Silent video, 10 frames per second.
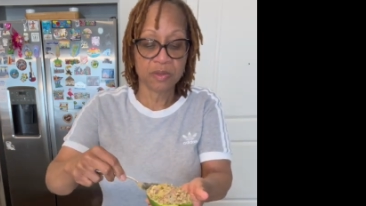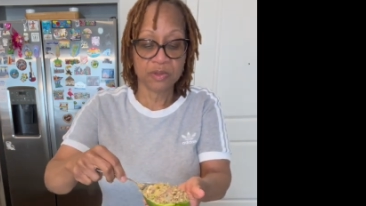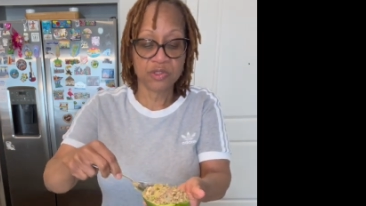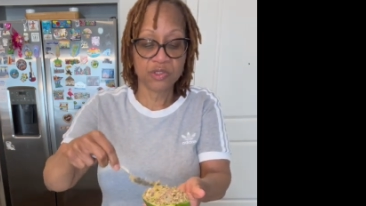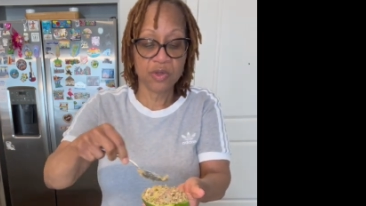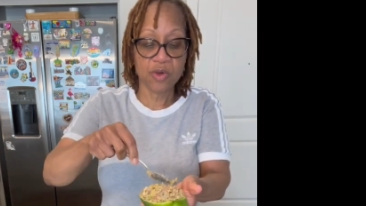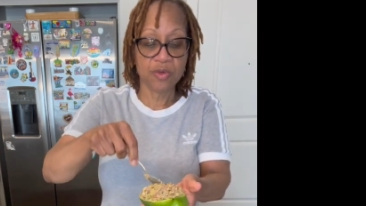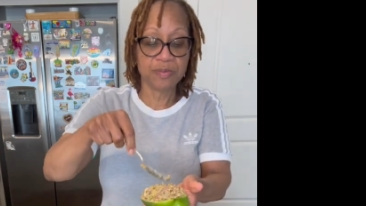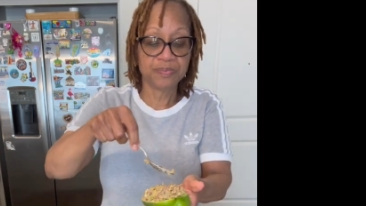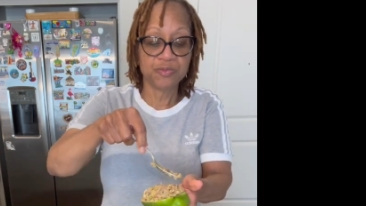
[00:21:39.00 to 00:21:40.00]

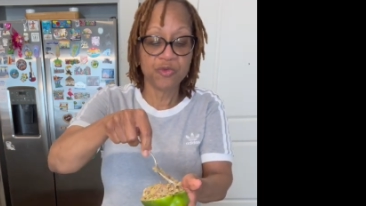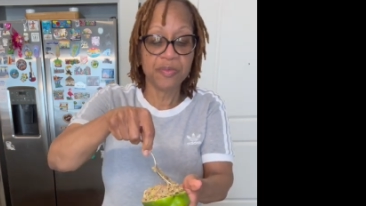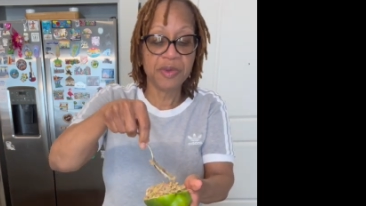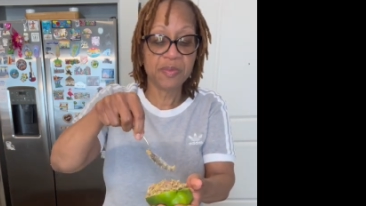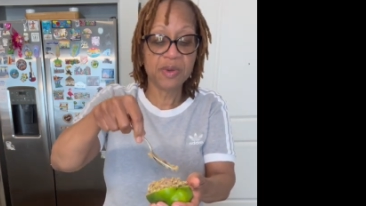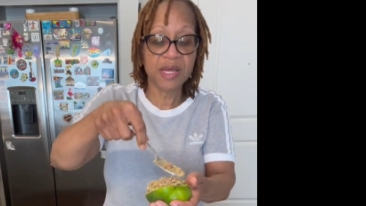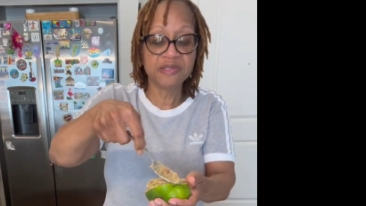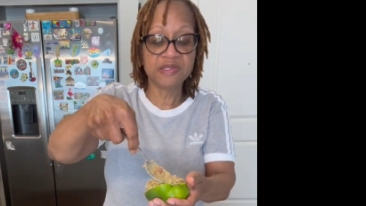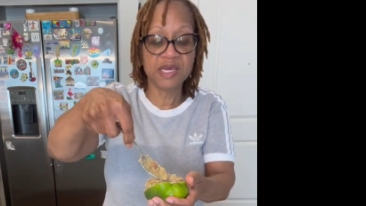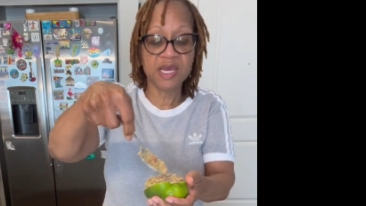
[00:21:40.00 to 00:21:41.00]
So remember I
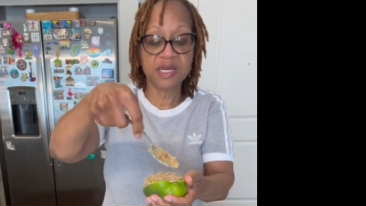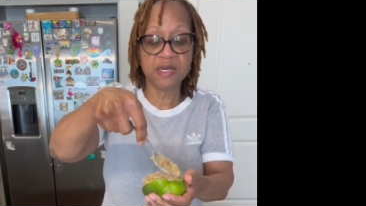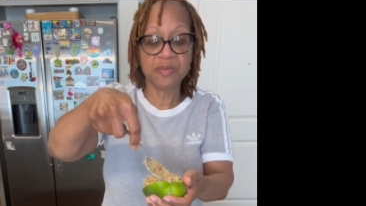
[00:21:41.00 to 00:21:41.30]
said in the